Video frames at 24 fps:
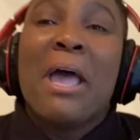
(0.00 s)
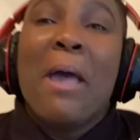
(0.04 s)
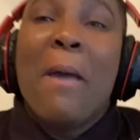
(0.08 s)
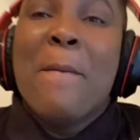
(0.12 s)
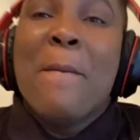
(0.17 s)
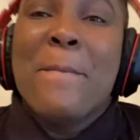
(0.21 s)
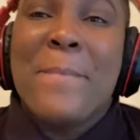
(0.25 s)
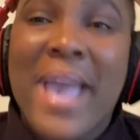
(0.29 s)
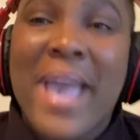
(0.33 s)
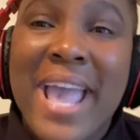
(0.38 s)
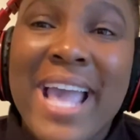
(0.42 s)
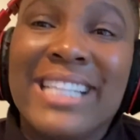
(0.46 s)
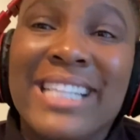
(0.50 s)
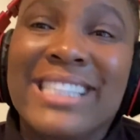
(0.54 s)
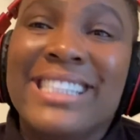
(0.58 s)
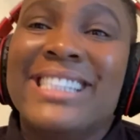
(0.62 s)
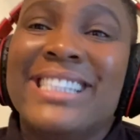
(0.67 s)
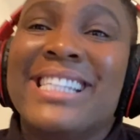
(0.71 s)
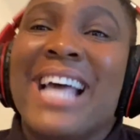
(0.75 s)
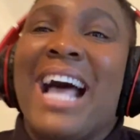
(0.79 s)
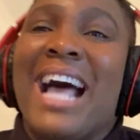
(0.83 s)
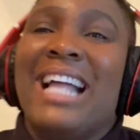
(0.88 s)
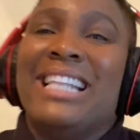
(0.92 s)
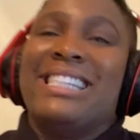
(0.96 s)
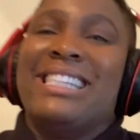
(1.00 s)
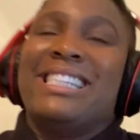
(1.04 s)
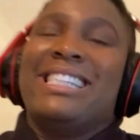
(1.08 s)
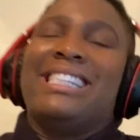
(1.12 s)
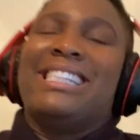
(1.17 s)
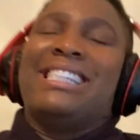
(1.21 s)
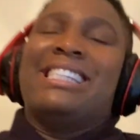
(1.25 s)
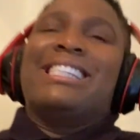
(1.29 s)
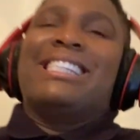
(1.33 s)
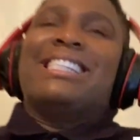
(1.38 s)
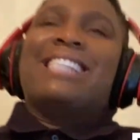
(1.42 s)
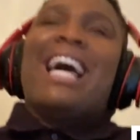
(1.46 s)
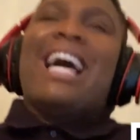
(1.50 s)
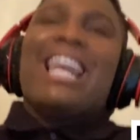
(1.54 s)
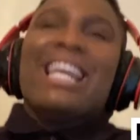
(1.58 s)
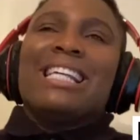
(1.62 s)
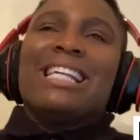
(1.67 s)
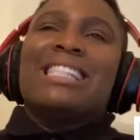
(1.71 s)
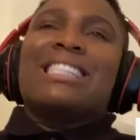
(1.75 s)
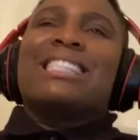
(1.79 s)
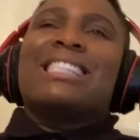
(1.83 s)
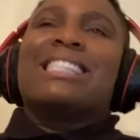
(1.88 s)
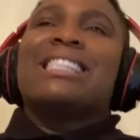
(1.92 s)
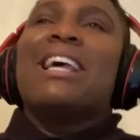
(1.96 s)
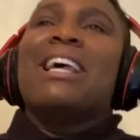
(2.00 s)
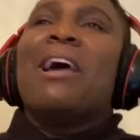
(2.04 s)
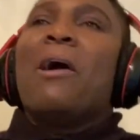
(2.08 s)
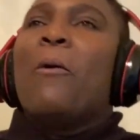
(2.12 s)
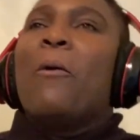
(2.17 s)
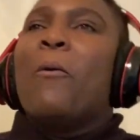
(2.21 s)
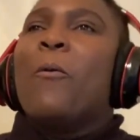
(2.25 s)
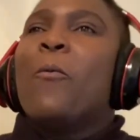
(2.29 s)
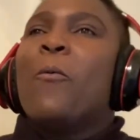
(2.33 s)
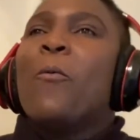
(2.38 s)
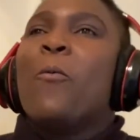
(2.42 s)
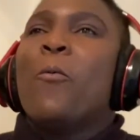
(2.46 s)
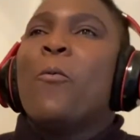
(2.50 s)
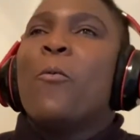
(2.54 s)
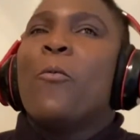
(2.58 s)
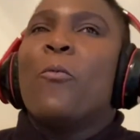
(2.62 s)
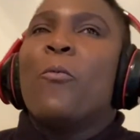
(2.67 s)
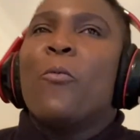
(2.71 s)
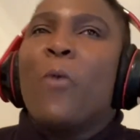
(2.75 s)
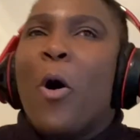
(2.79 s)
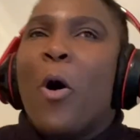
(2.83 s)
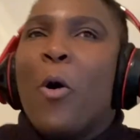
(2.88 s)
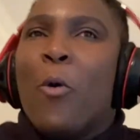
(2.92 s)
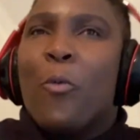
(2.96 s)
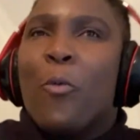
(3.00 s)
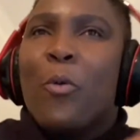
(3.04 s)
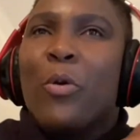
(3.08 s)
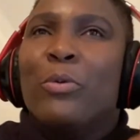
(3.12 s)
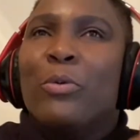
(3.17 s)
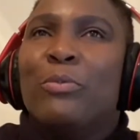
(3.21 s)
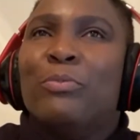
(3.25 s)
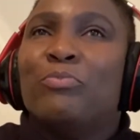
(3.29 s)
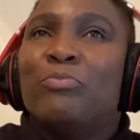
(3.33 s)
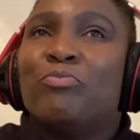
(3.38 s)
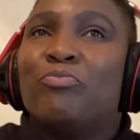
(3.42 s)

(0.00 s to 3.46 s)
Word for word: Pentatonix. Whoa